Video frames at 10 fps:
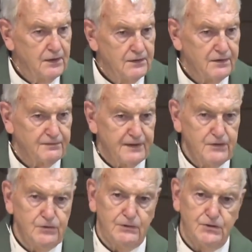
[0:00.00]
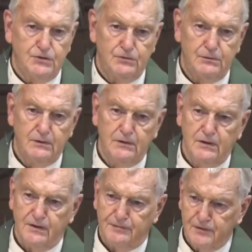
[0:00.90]
The venue in
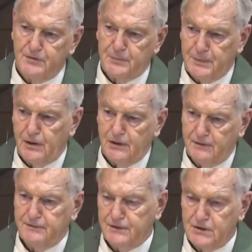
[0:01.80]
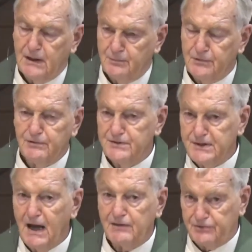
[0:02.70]
the first part of the chapter is
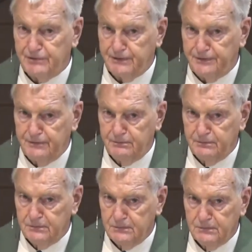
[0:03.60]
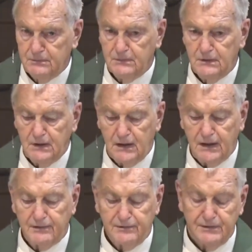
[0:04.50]
Nazareth,
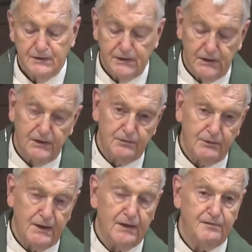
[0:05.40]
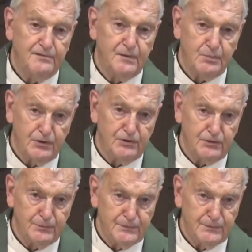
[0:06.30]
and here we have Capernaum.